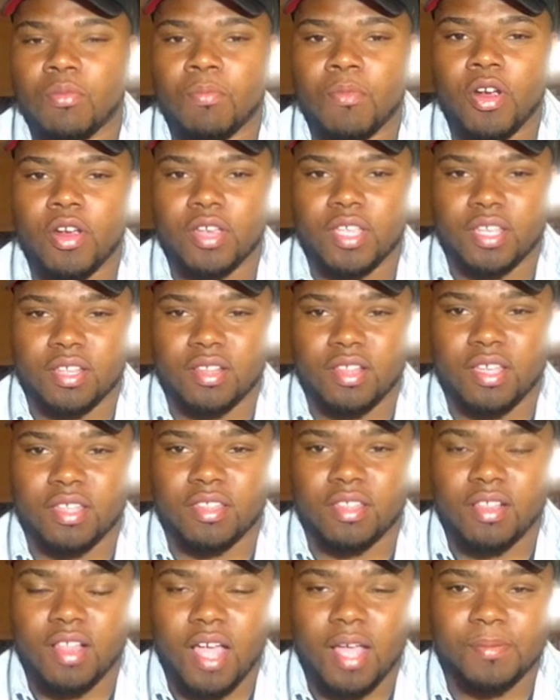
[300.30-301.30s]
market, like
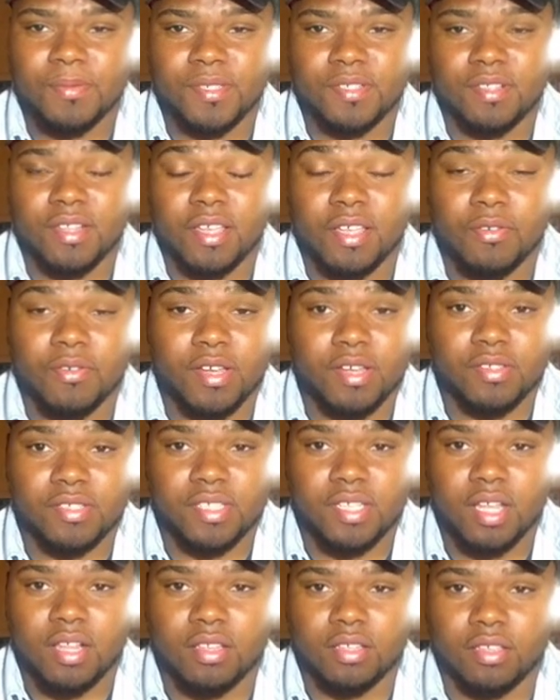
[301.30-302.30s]
the lobster, like what I was
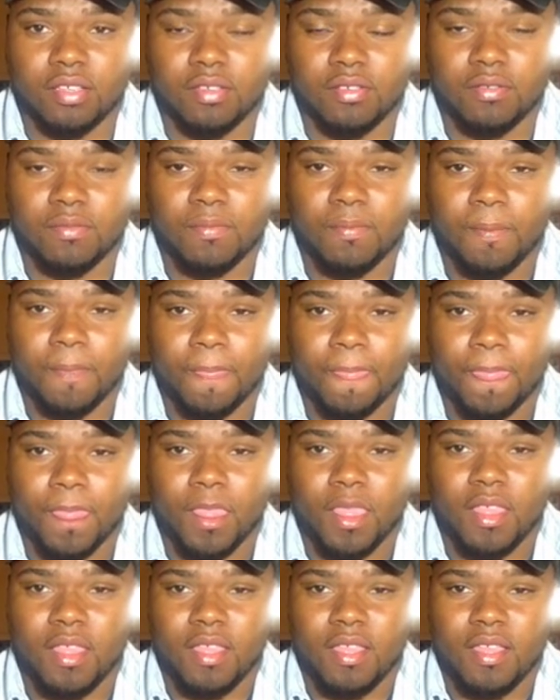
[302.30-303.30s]
telling you.
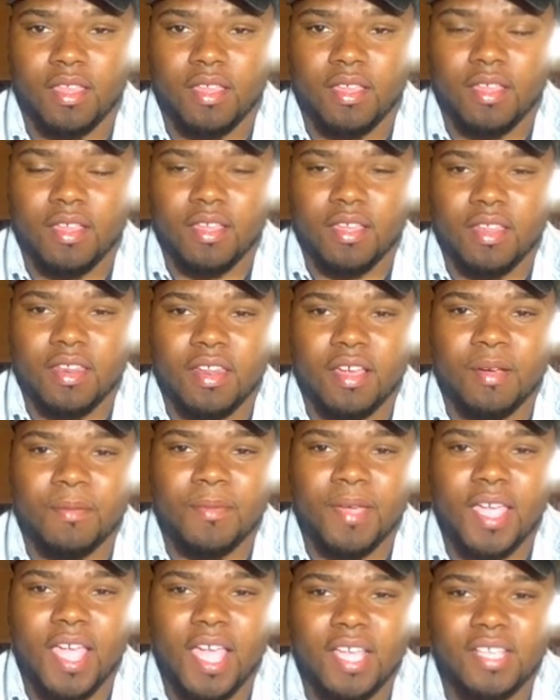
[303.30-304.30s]
Now I'm
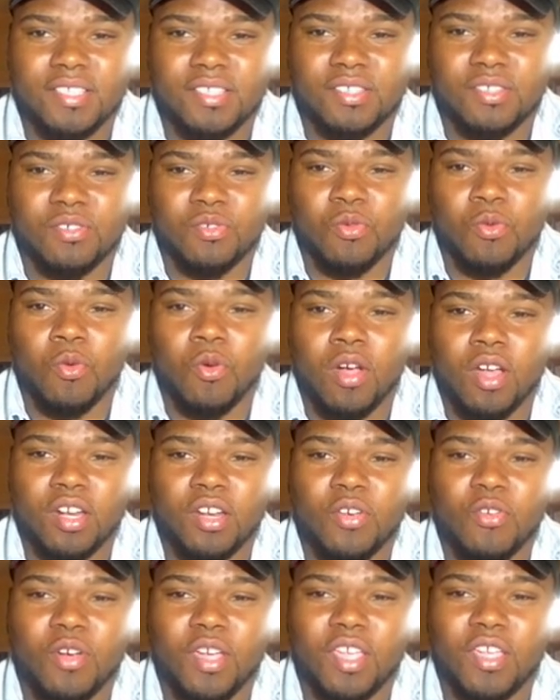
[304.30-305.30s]
gonna ask you
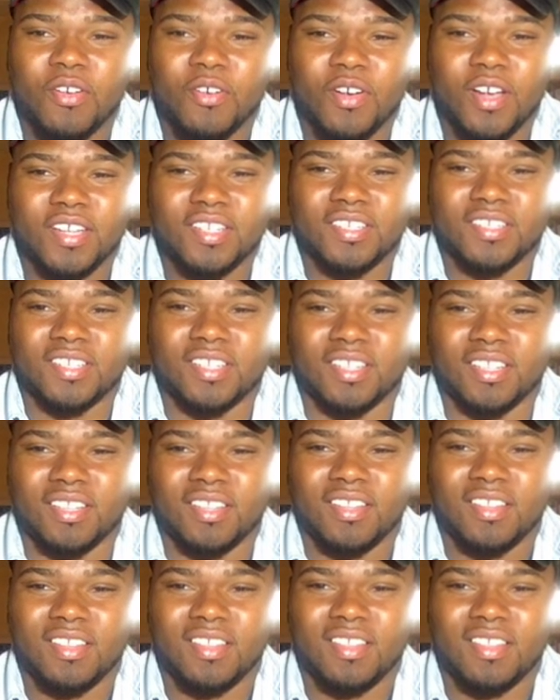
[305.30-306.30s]
one quick question.
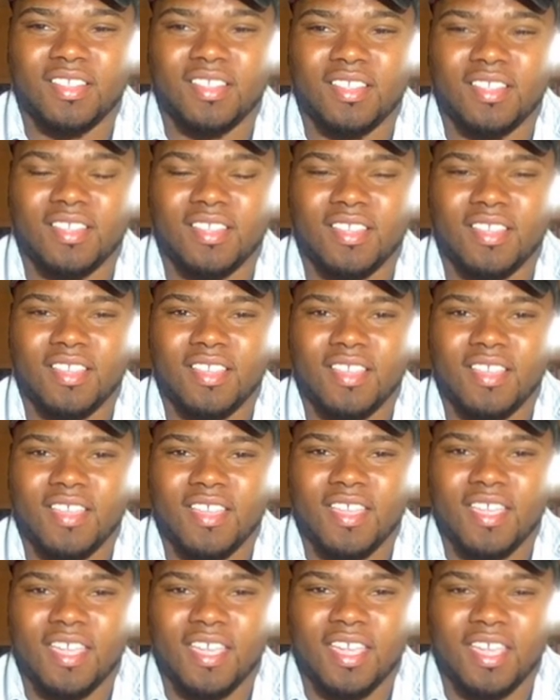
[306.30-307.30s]

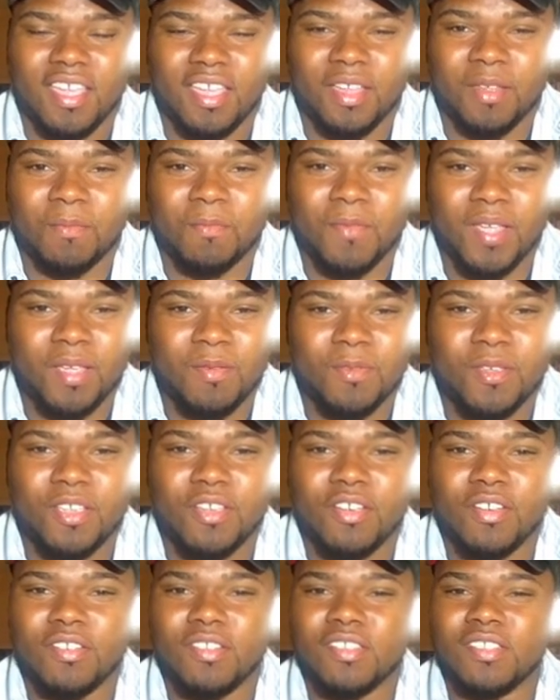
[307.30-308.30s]
And maybe
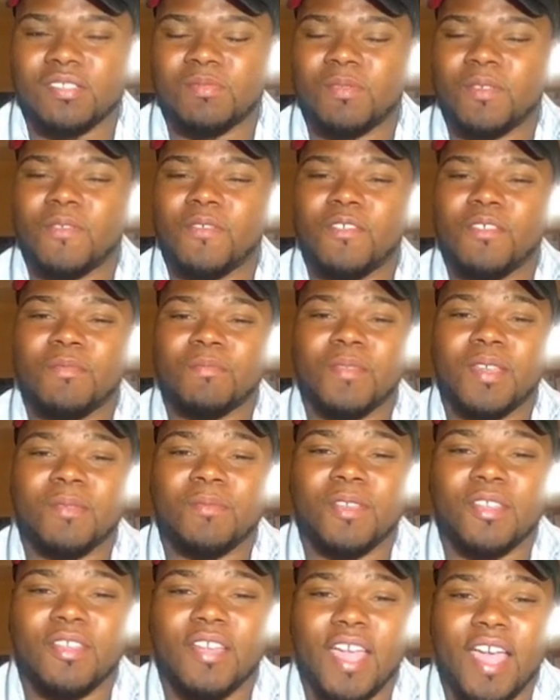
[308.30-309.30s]
you heard this before,
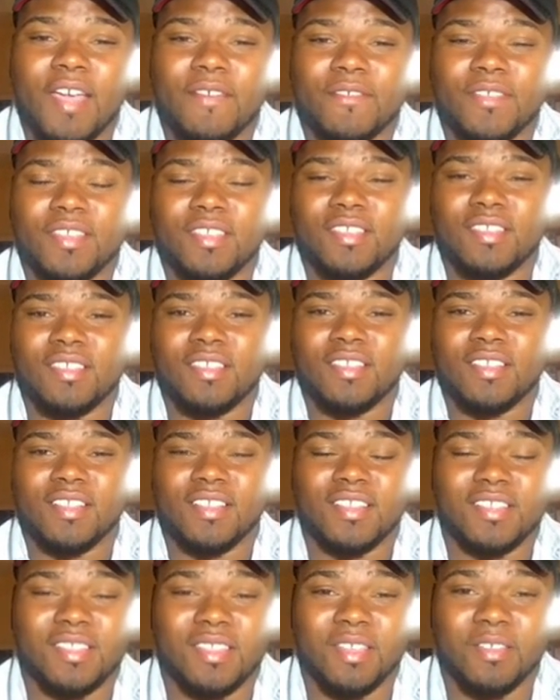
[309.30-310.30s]
maybe you haven't. I
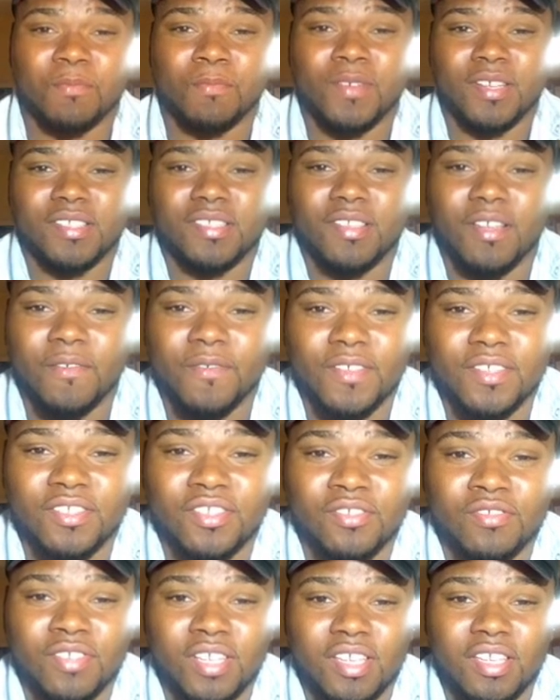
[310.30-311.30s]
like to think of myself as
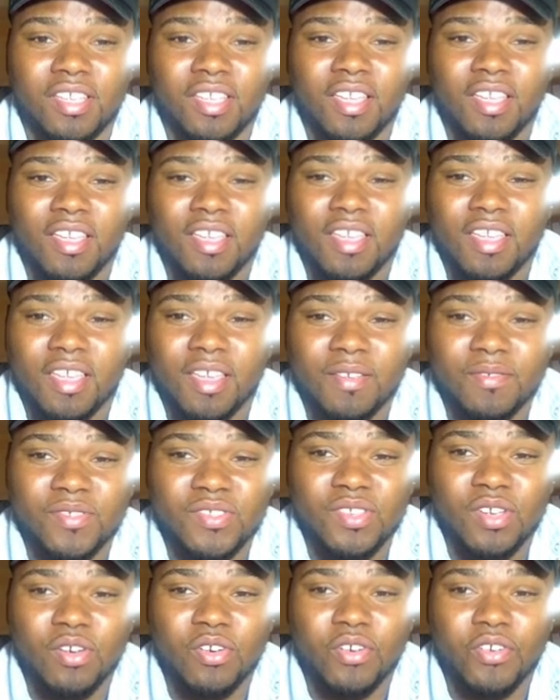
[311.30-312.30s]
unique. If
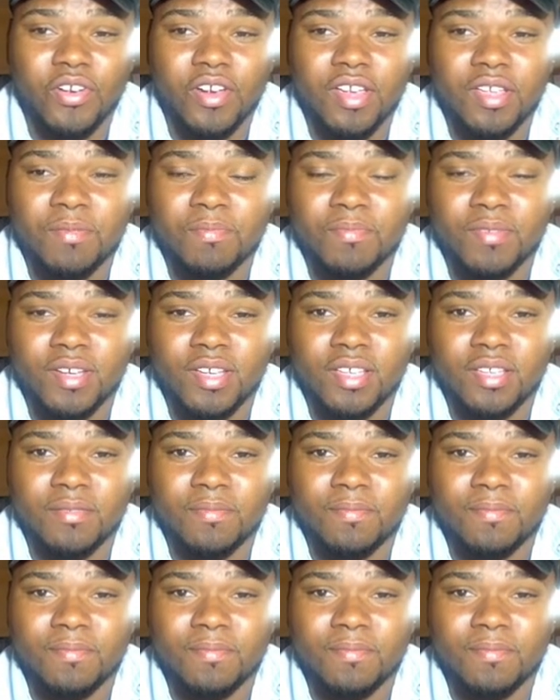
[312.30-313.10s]
so, great. But